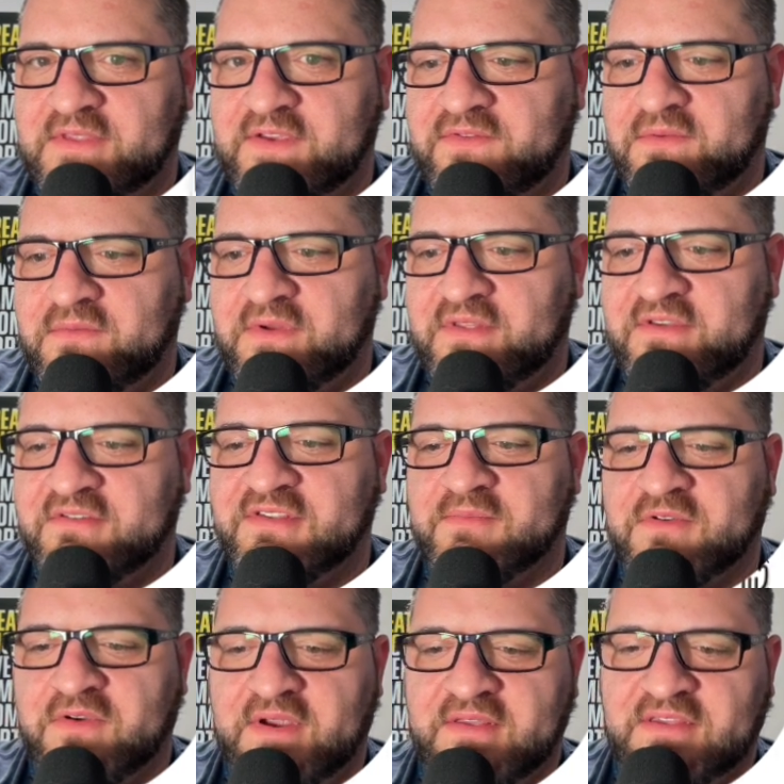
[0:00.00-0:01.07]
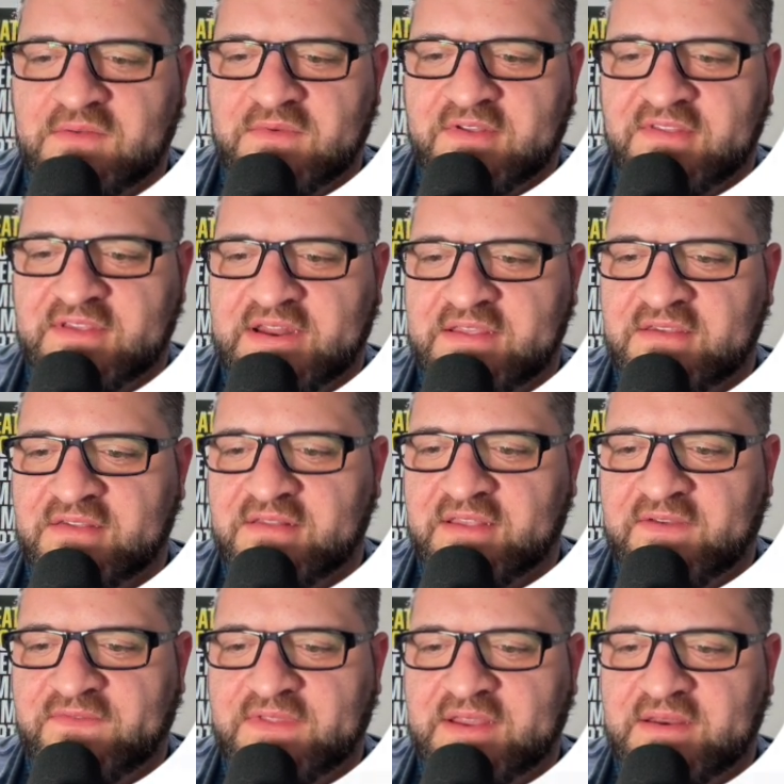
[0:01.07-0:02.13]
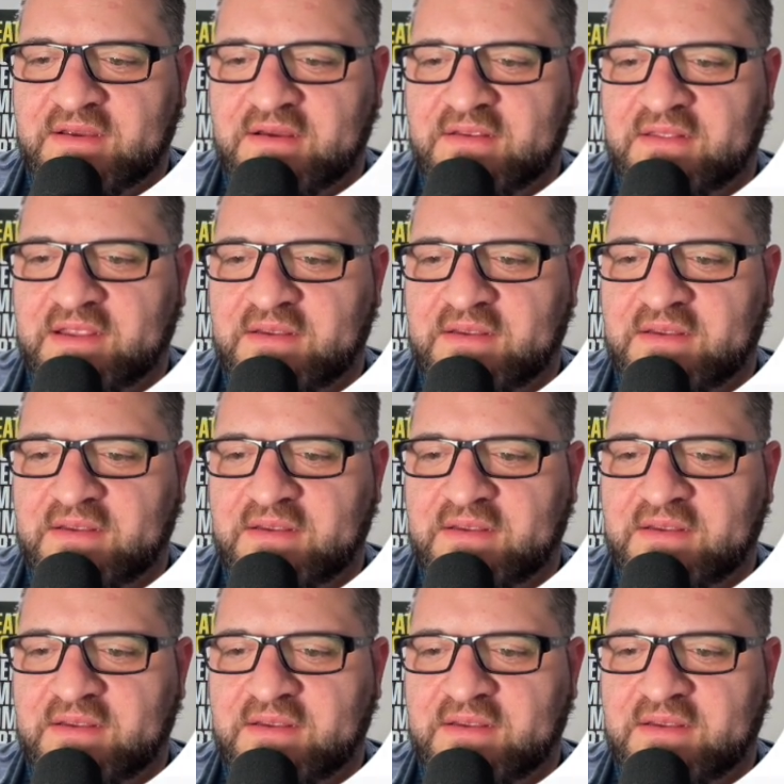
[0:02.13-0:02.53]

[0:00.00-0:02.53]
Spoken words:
different ones. There's some crazy ones that I just left in there.